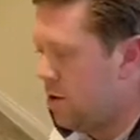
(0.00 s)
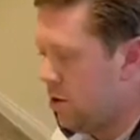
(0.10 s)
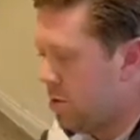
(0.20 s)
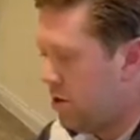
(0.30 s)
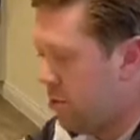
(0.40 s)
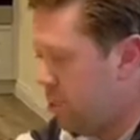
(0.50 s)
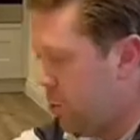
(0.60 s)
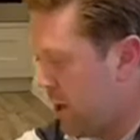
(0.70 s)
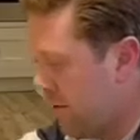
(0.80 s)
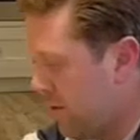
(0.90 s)
So with a small bit
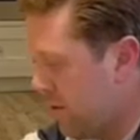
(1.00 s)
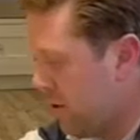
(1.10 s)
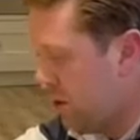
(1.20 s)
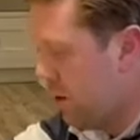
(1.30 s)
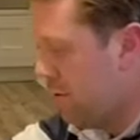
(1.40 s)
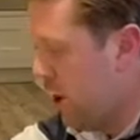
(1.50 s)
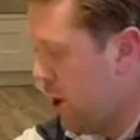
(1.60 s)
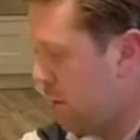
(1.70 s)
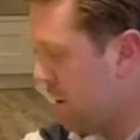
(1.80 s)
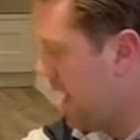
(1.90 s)
of
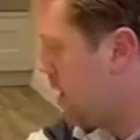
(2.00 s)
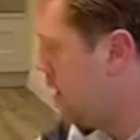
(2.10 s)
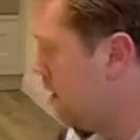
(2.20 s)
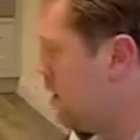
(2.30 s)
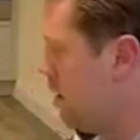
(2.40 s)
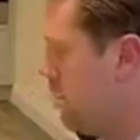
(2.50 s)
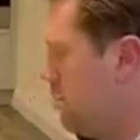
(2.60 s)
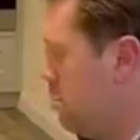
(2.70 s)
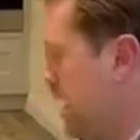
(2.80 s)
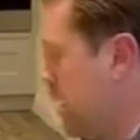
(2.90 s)
hard
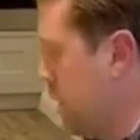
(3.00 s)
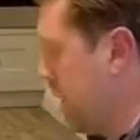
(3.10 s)
black wax